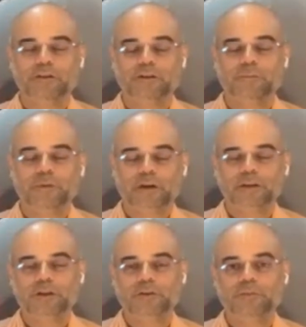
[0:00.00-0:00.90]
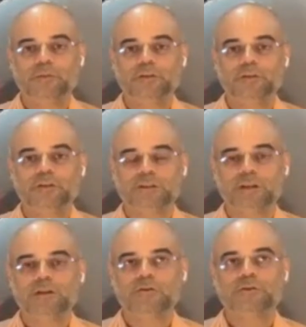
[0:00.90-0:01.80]
Bhakti Kumuda Sant
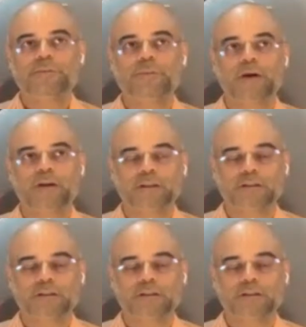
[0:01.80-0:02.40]
Gosvāmī Mahārāja.